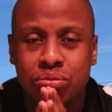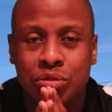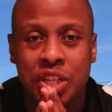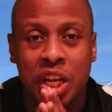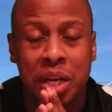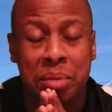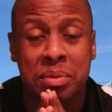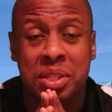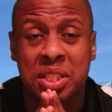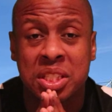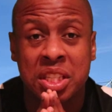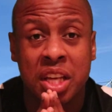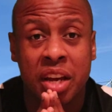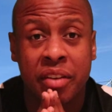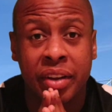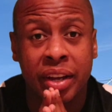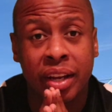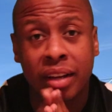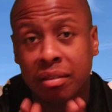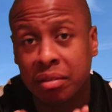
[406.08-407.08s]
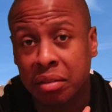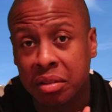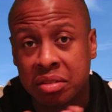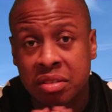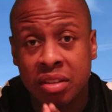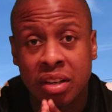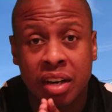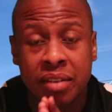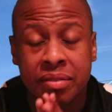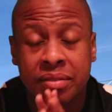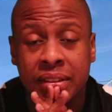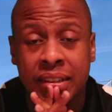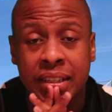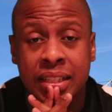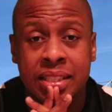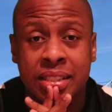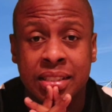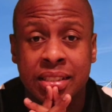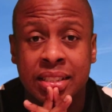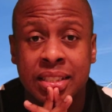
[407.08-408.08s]
Jamie Sterry looked half
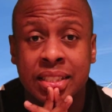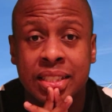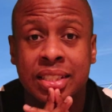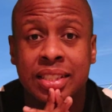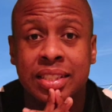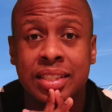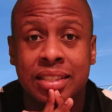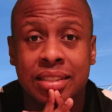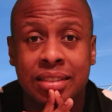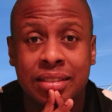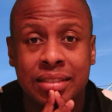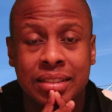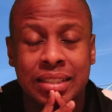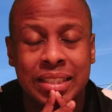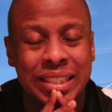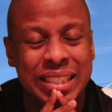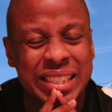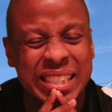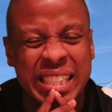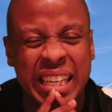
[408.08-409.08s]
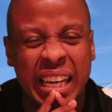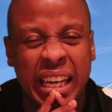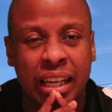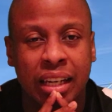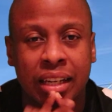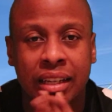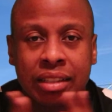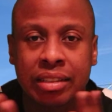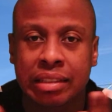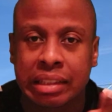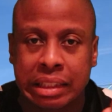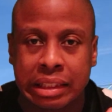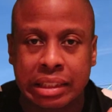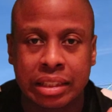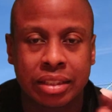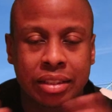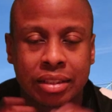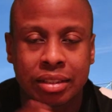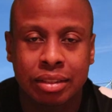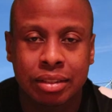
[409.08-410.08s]
decent. Again,
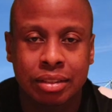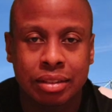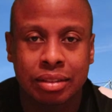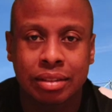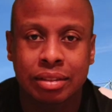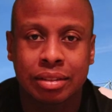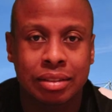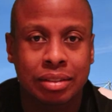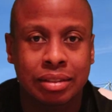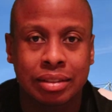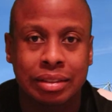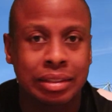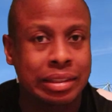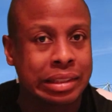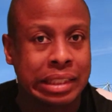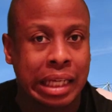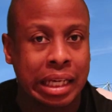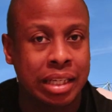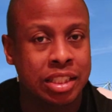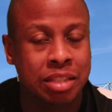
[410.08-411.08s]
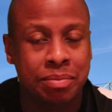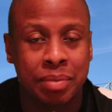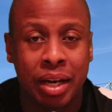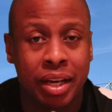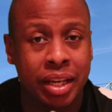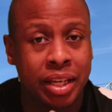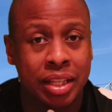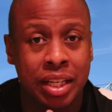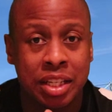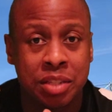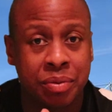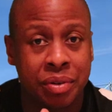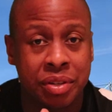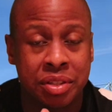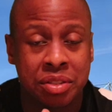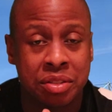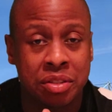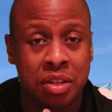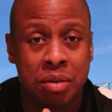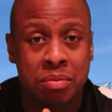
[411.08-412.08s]
that's about it. That's where
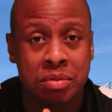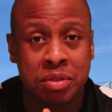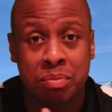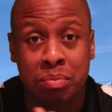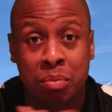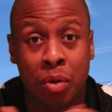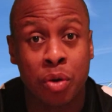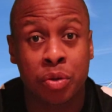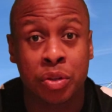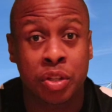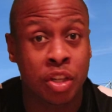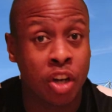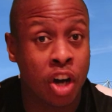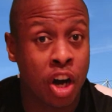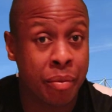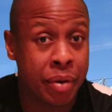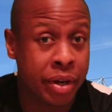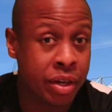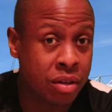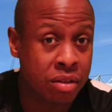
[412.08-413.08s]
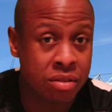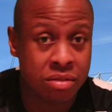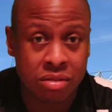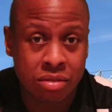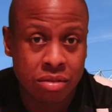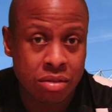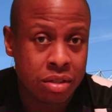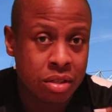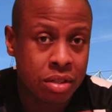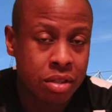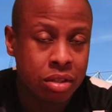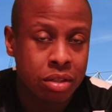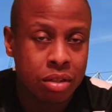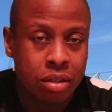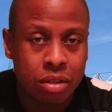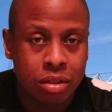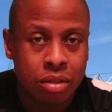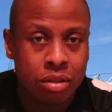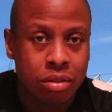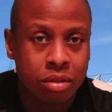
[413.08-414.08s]
it stops. Mo Diame looked
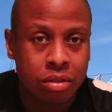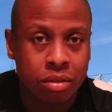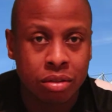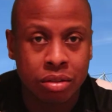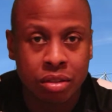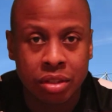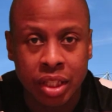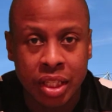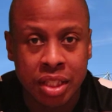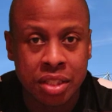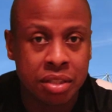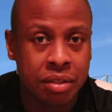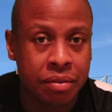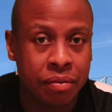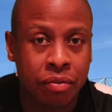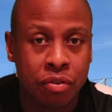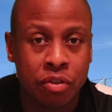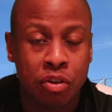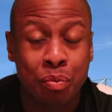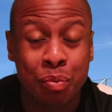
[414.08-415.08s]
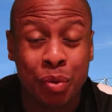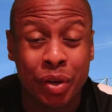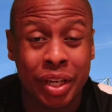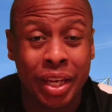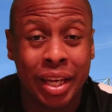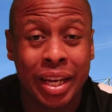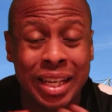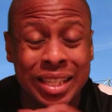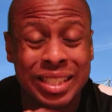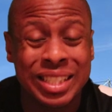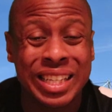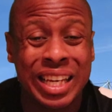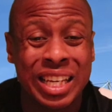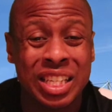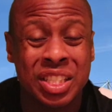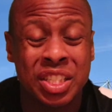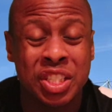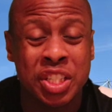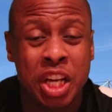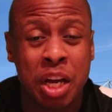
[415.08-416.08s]
on decent form, but again, that's
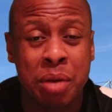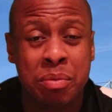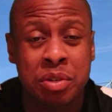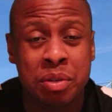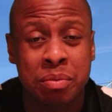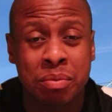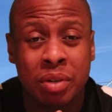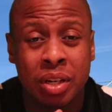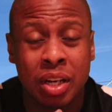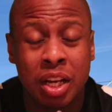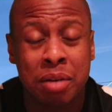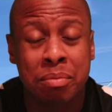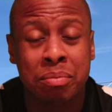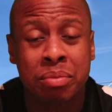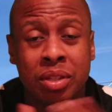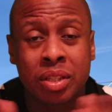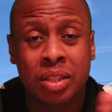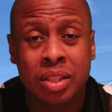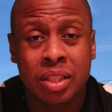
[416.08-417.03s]
against a championship club.